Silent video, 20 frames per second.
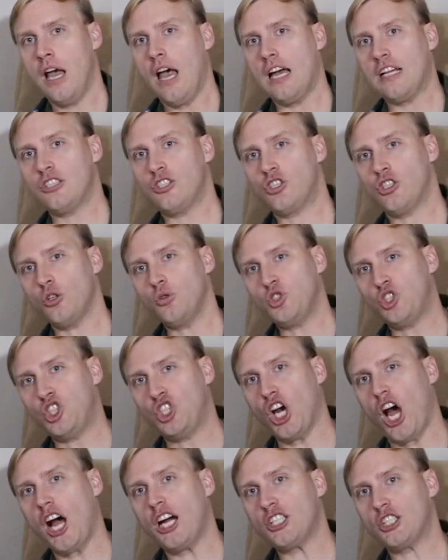And so
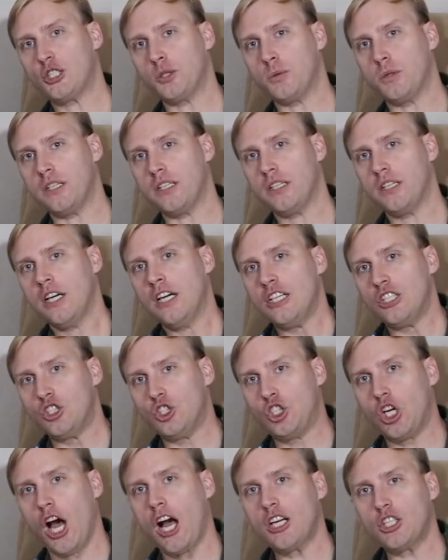Joshua
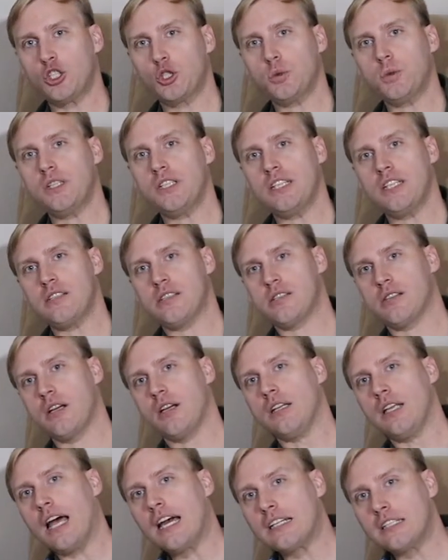is
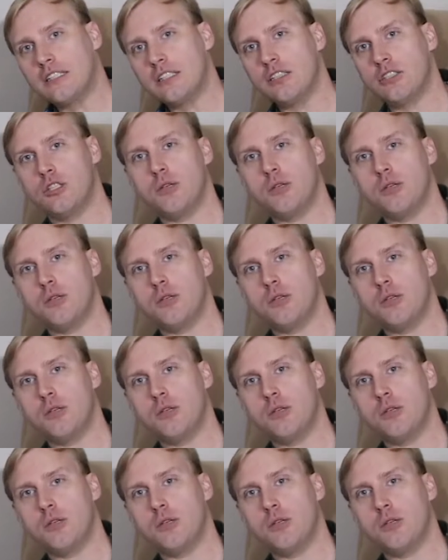selected